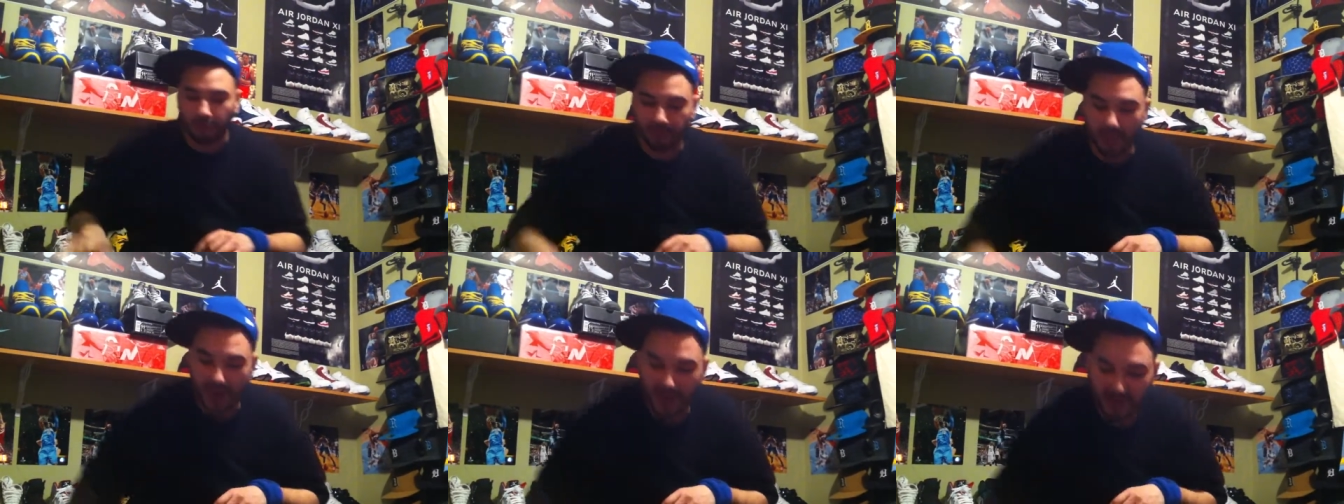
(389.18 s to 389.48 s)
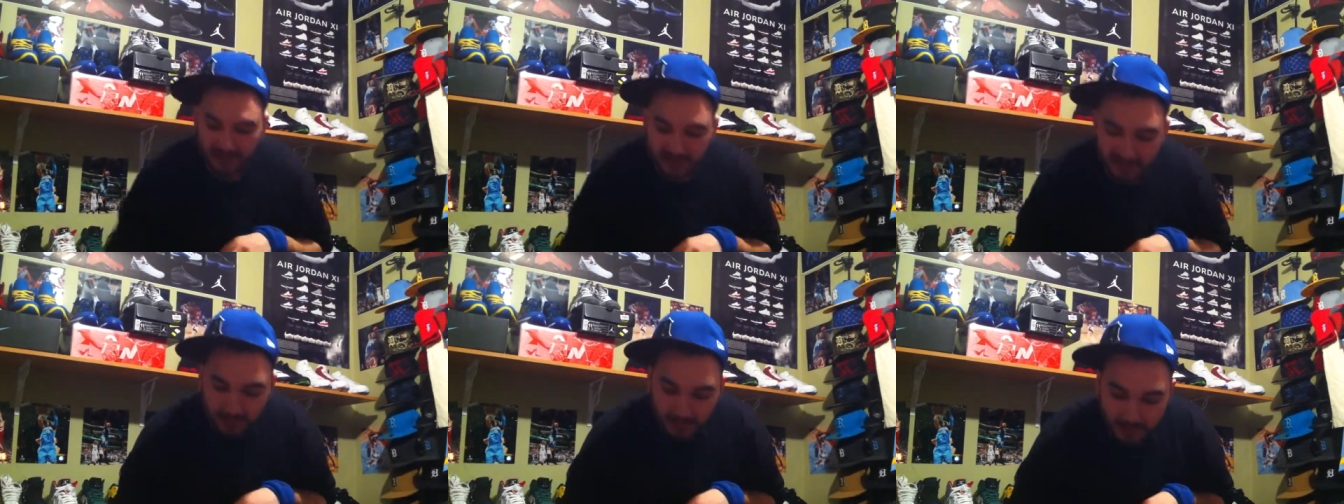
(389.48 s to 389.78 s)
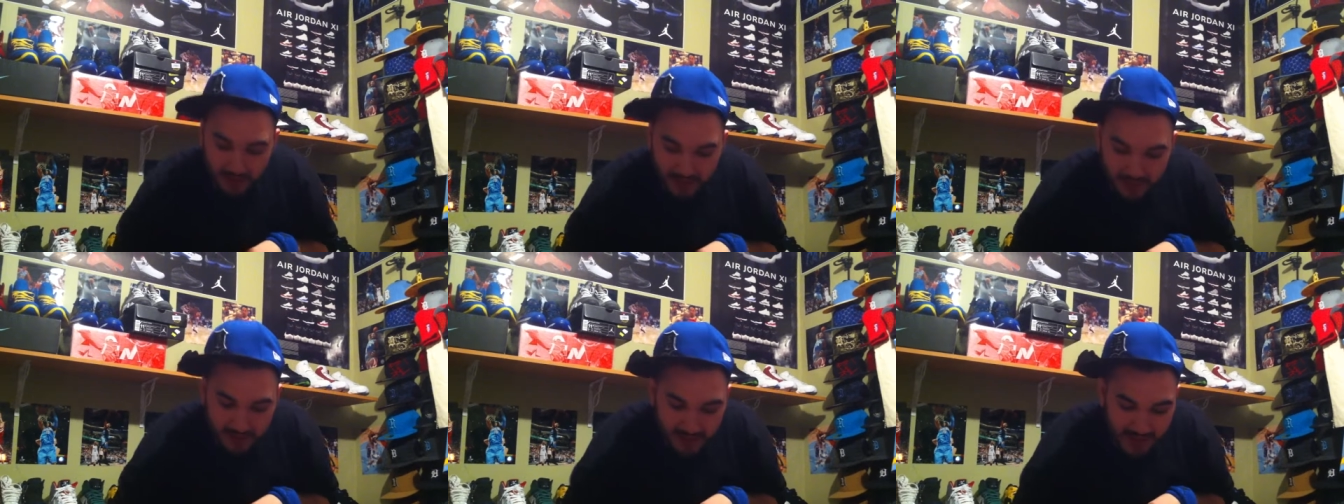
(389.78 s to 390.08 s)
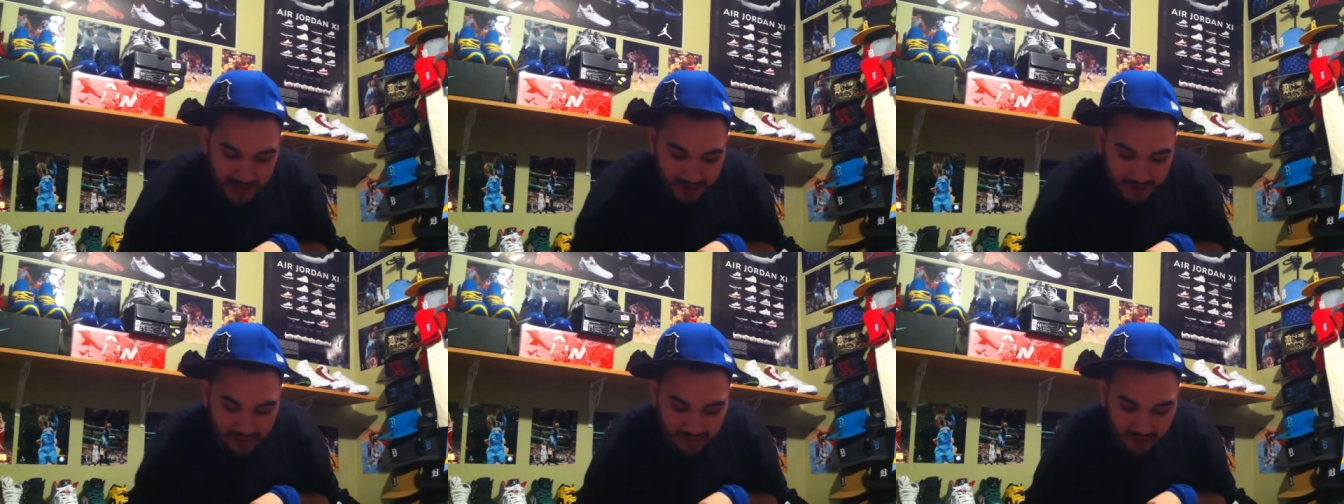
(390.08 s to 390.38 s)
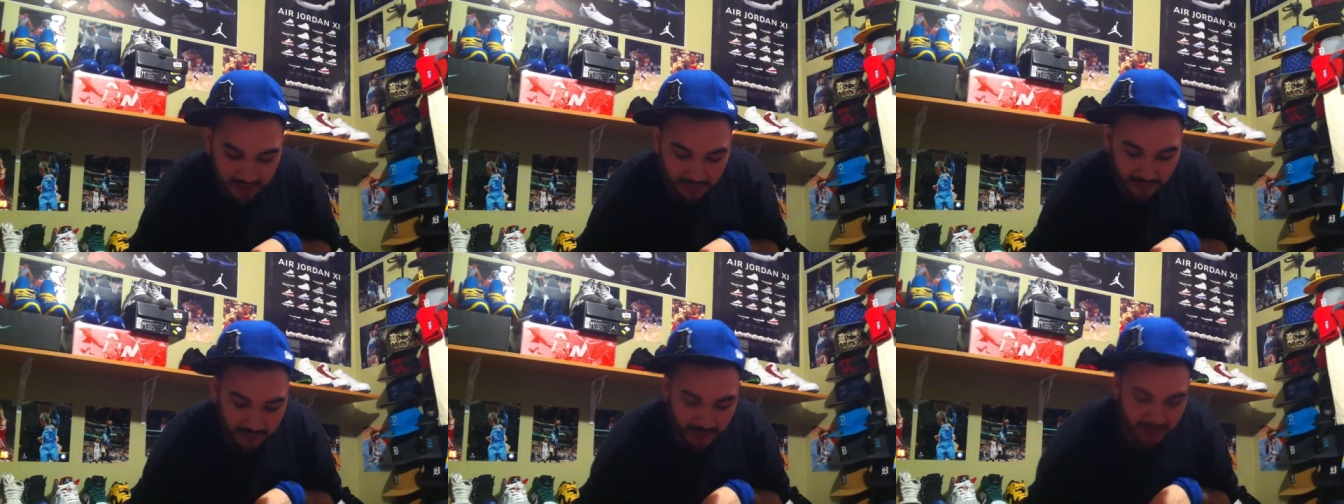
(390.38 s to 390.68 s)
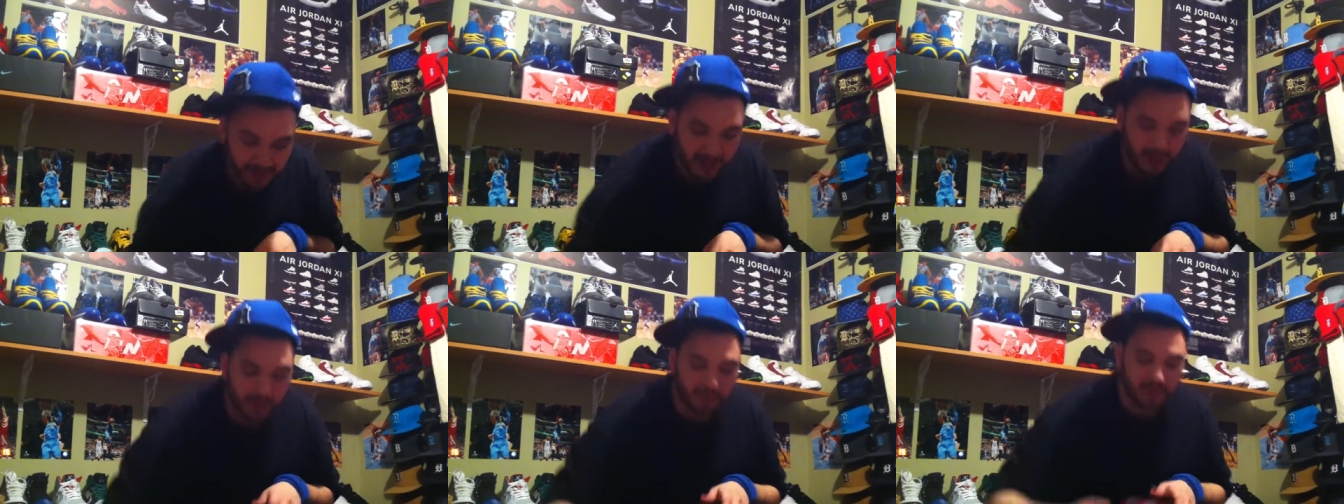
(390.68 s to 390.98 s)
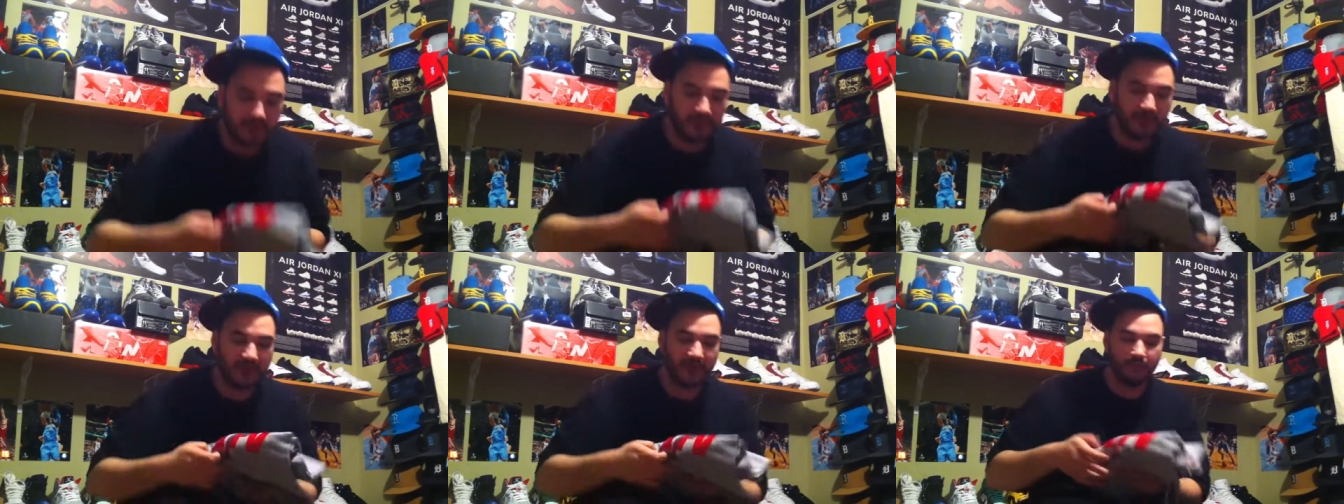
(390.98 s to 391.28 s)
Match like the Ben 9s or something, but I don't
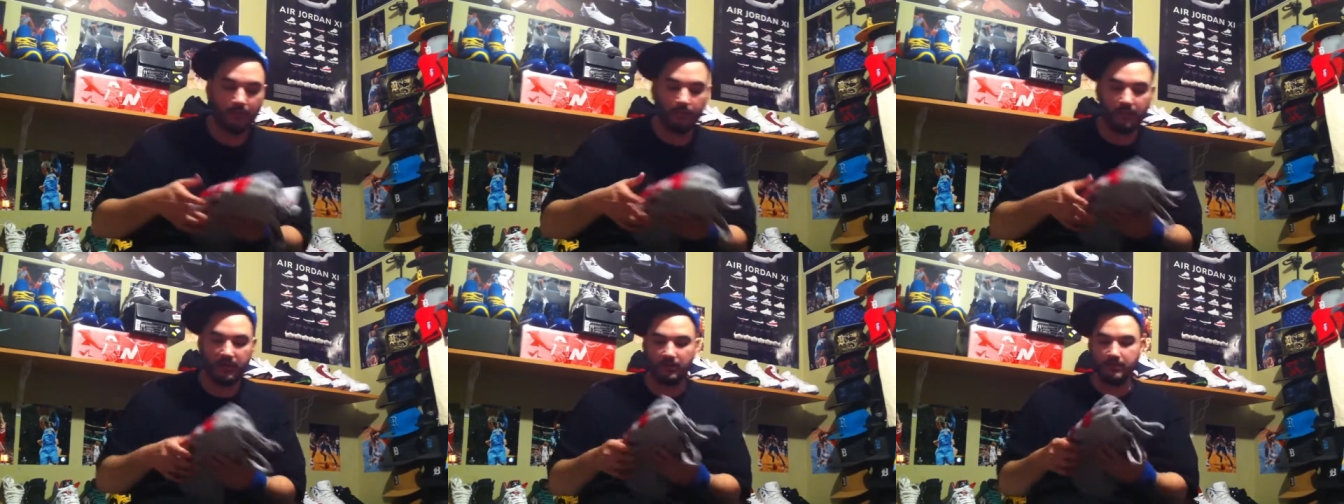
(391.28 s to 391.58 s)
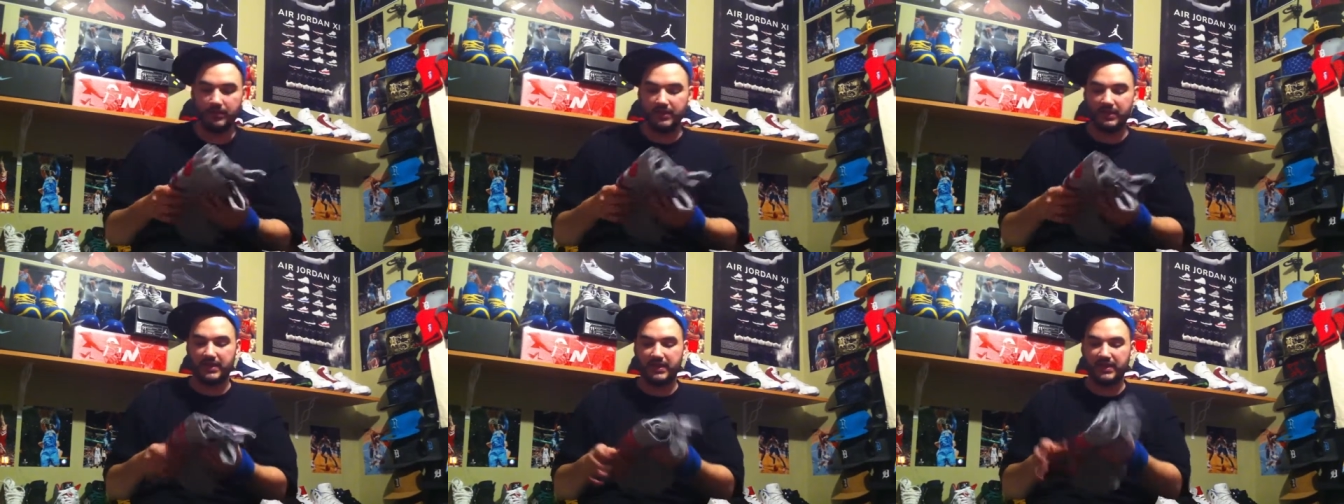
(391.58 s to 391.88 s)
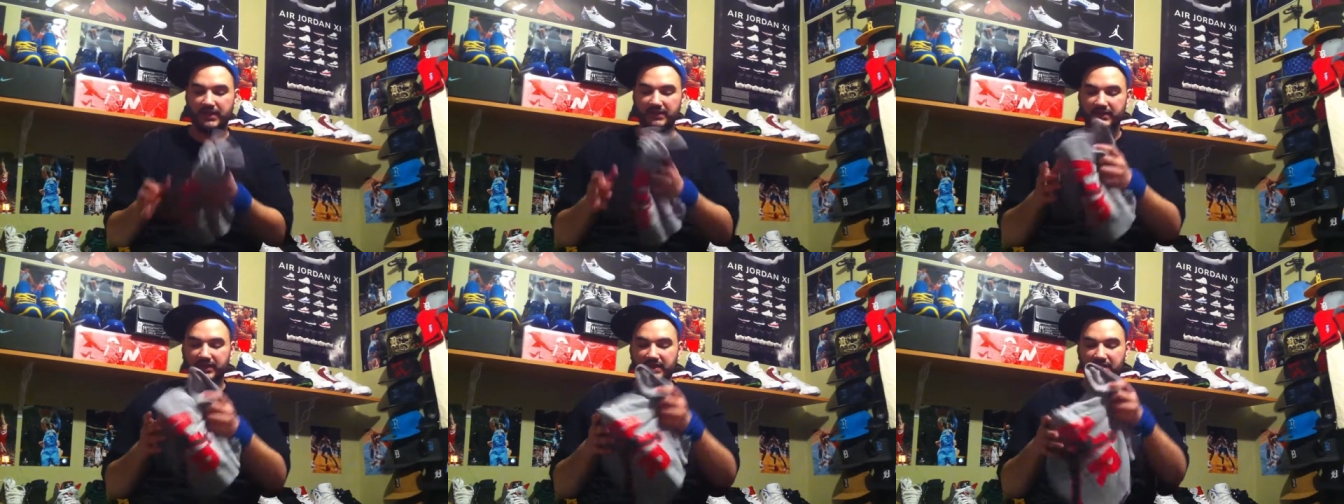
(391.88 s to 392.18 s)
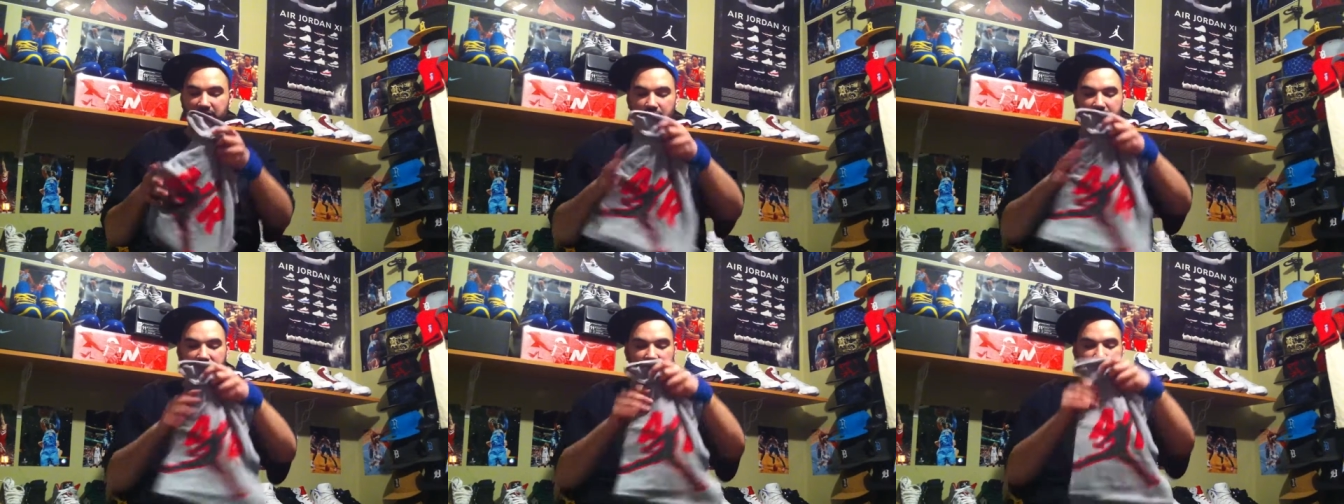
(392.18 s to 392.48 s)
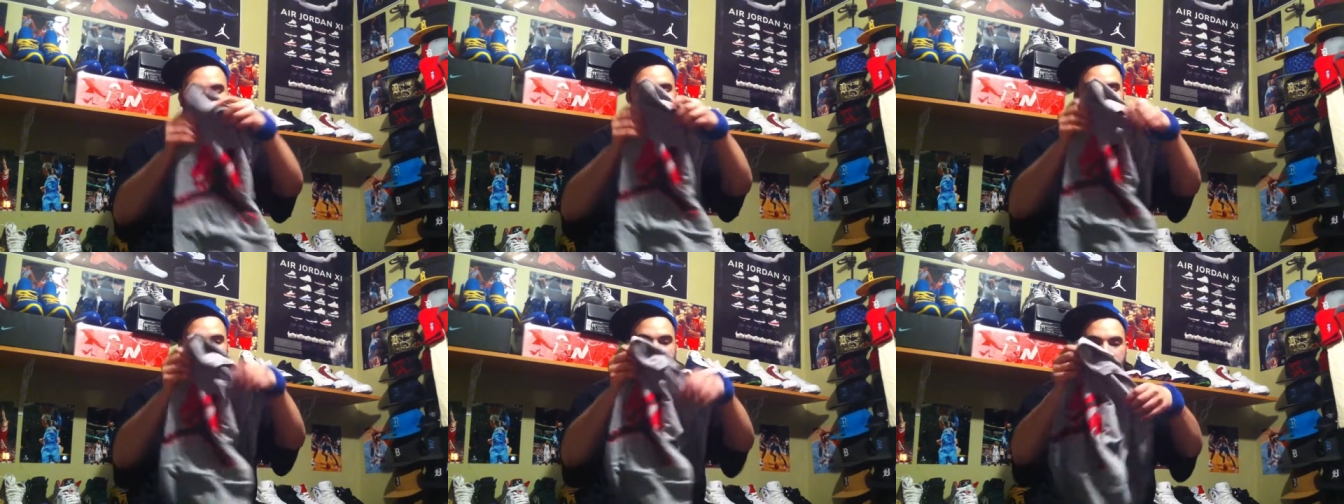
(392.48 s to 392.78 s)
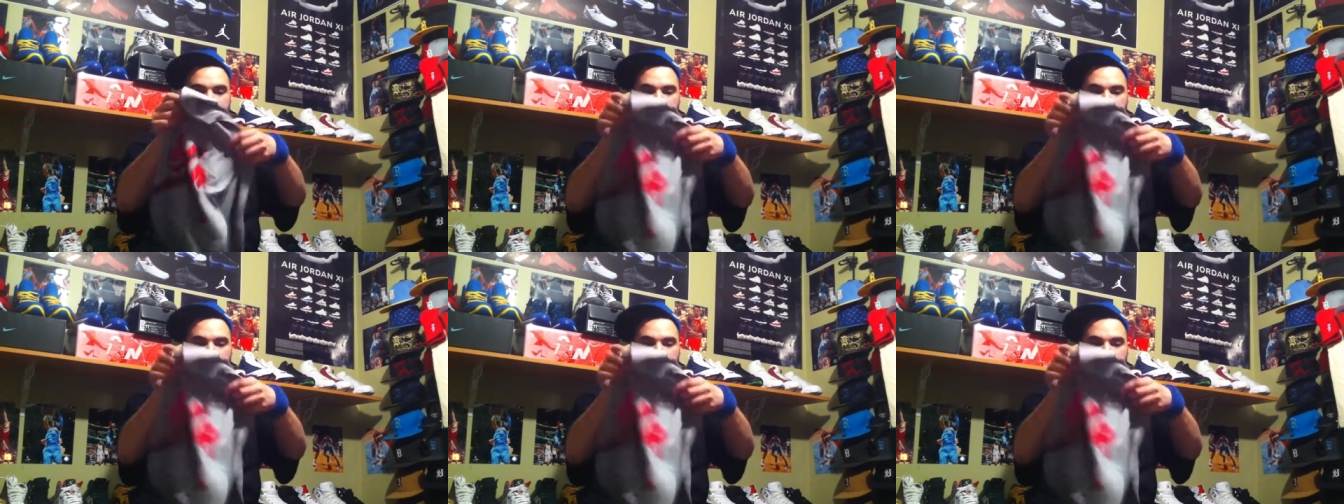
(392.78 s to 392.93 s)
think I would ever wear the Ben 9s. And then you got the